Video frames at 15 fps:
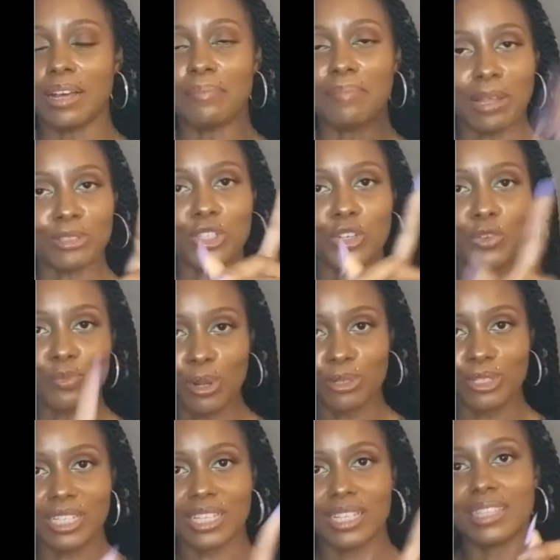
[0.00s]
amounts of
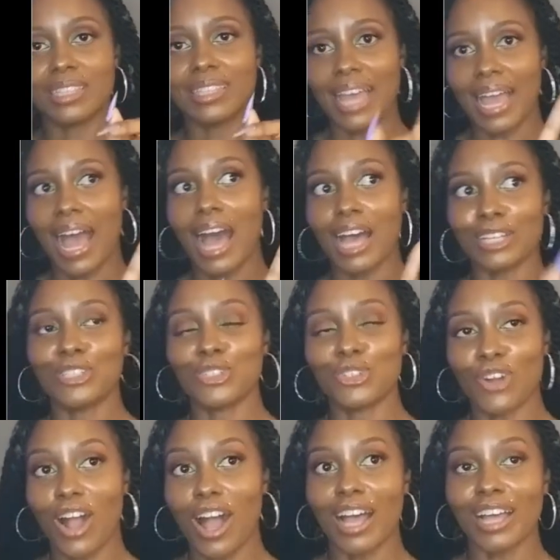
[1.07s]
protein that I
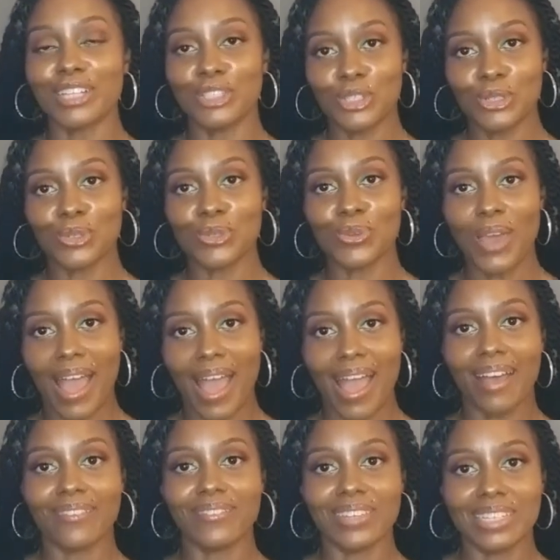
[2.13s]
try to
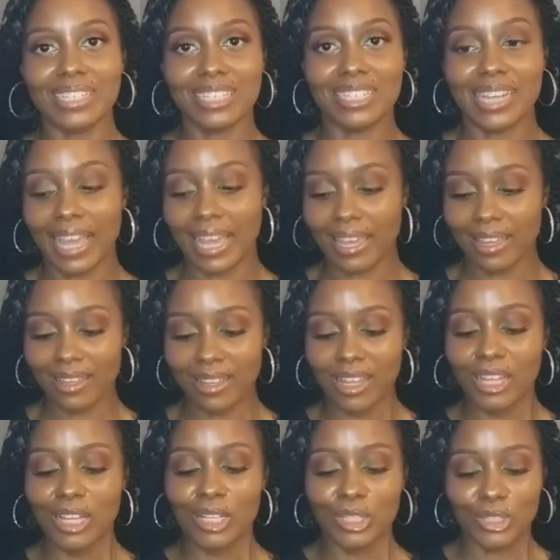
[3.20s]
have each day.
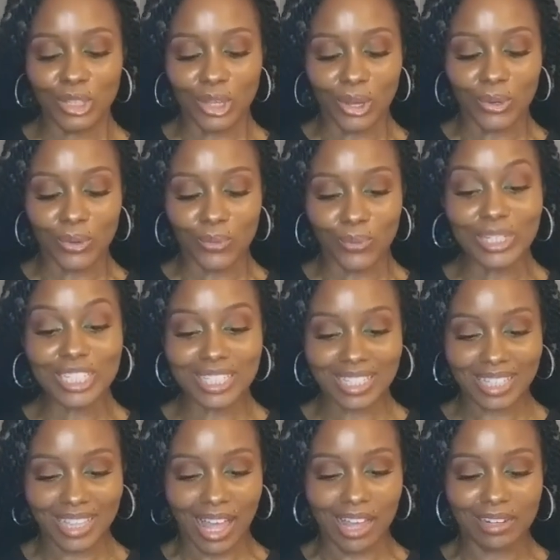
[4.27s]
So, which
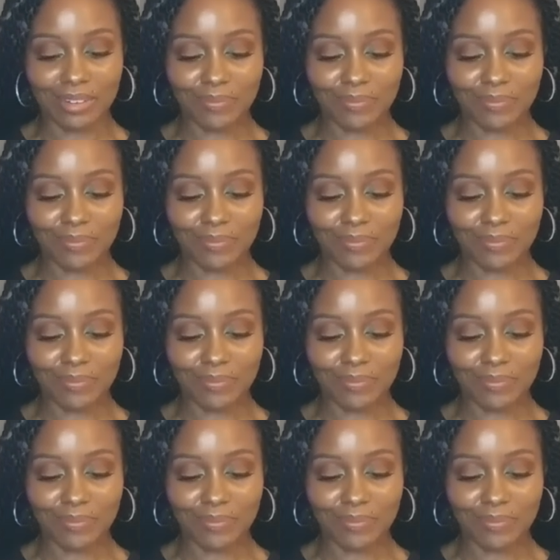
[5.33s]
is a lot.